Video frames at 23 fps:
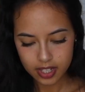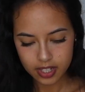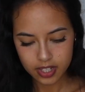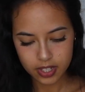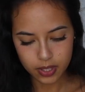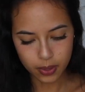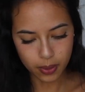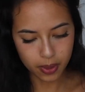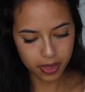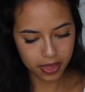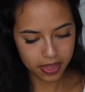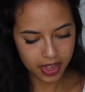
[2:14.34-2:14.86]

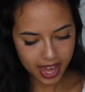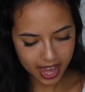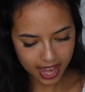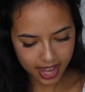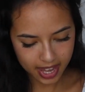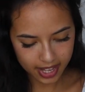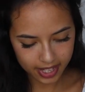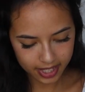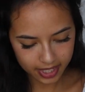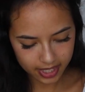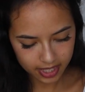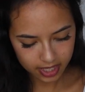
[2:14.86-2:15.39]
So
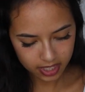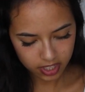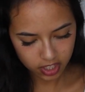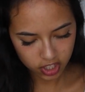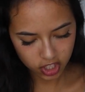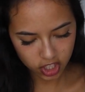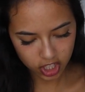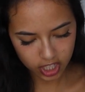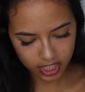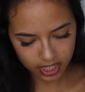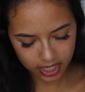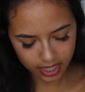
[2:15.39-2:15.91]
then
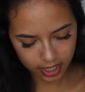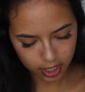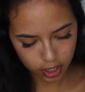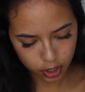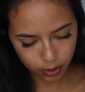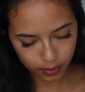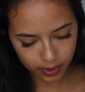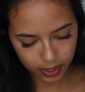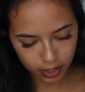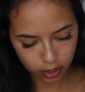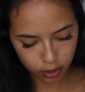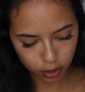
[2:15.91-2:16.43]
she's like
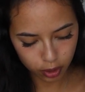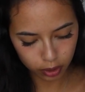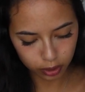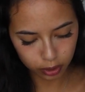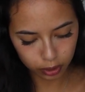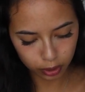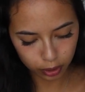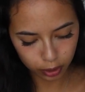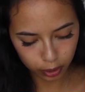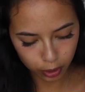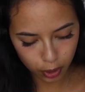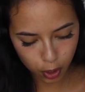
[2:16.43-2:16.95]
doing the
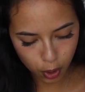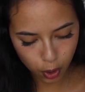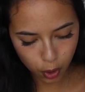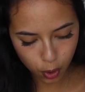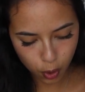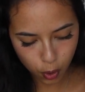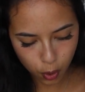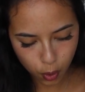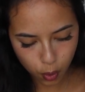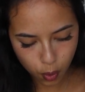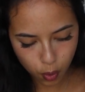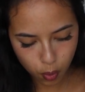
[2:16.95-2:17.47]

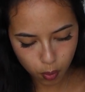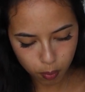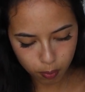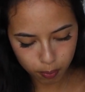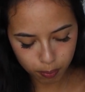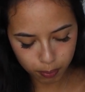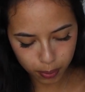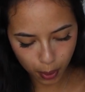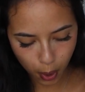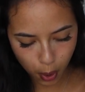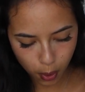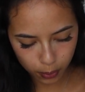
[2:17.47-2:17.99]
low
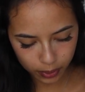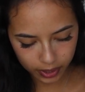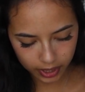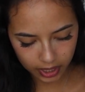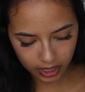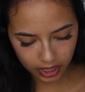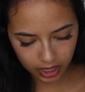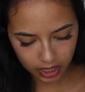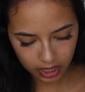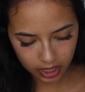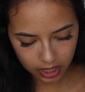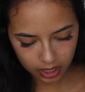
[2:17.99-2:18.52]

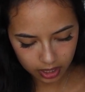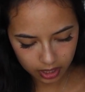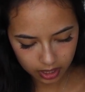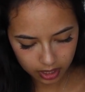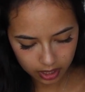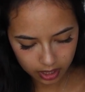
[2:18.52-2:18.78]
pony.